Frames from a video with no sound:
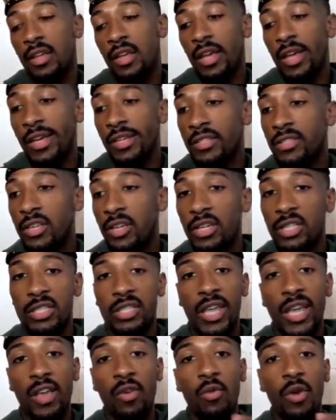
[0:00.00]
And so the
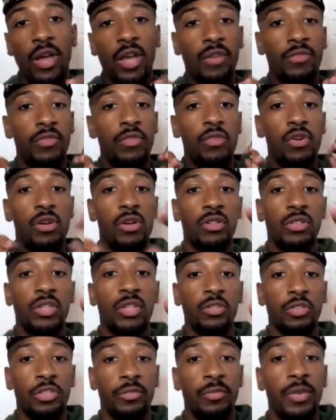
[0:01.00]
same way if you go on
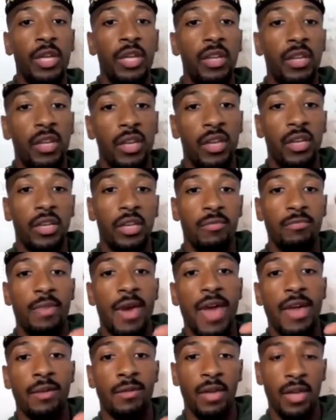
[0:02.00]
social media in the
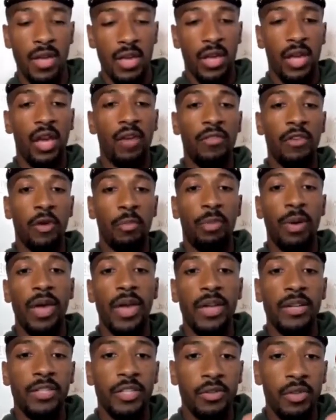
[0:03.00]
back of your
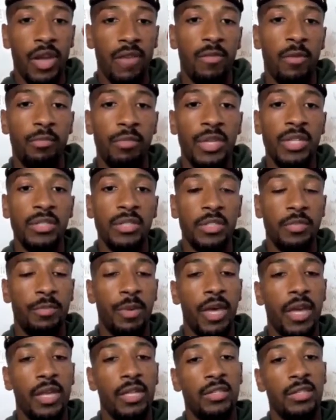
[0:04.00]
page and you have a business
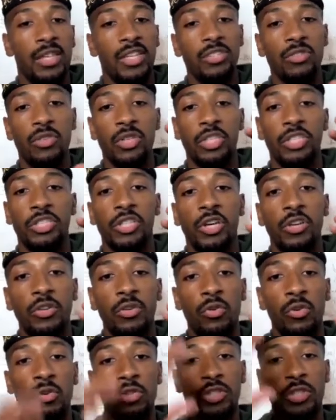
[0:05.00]
page, it's going to show
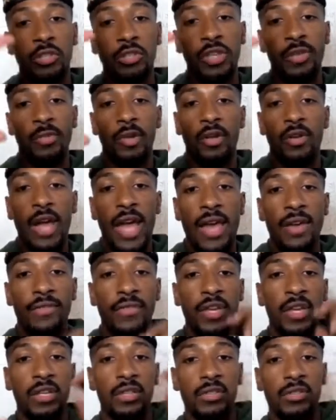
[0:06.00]
you who's your
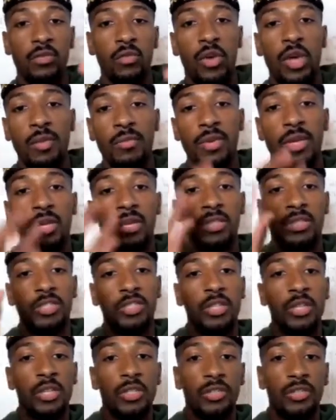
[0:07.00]
demographic. Is it women,
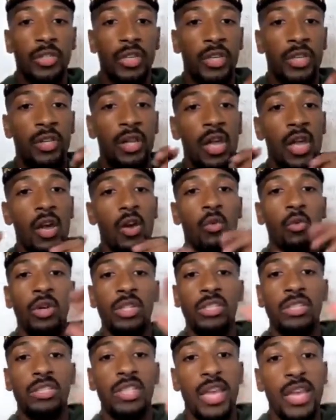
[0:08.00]
children,
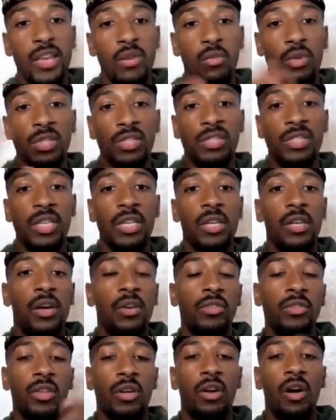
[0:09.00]
what state, what city?
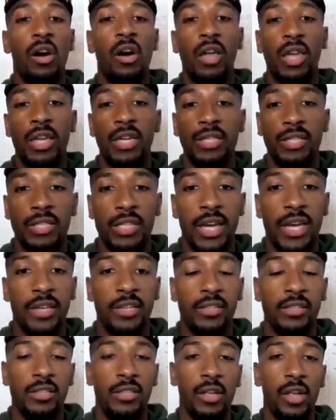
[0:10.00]
Those are called
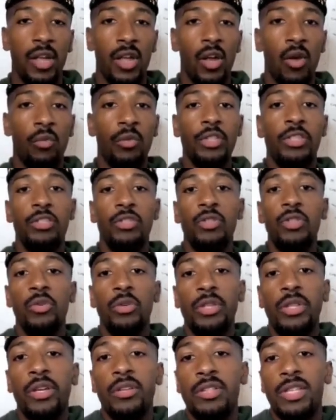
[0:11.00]
insights. What you do
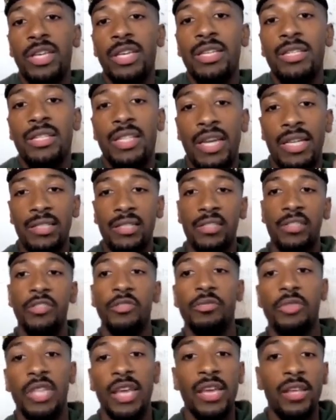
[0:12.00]
with those insights is
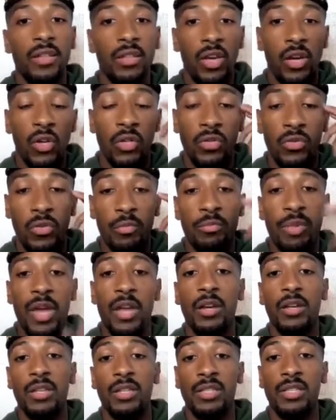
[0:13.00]
you take those for
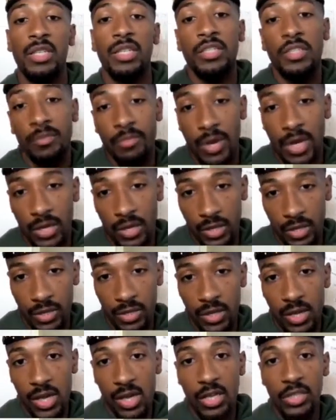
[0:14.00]
better decision making
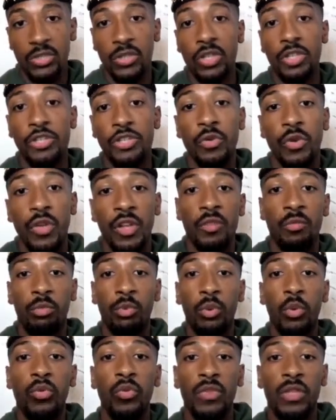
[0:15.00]
so that you can
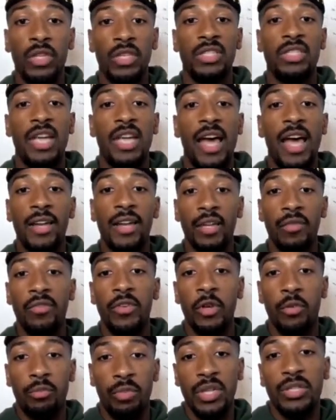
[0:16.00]
improve the design of
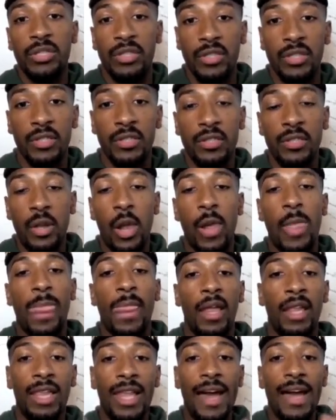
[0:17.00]
your business.
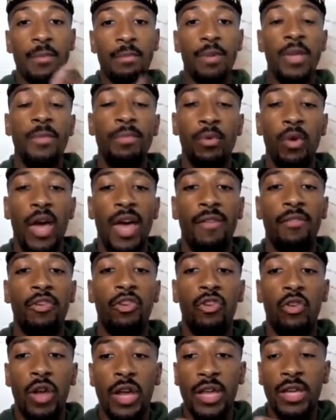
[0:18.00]
A lot of people have
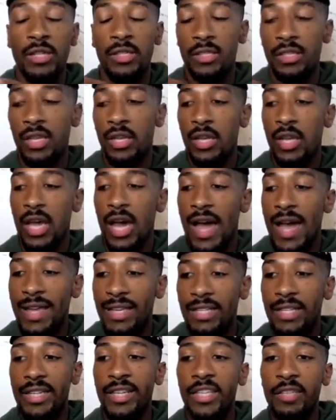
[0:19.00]
great
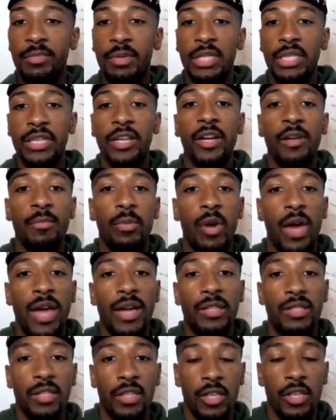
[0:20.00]
ideas but terrible
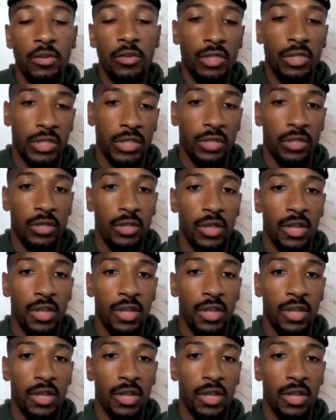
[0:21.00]
execution.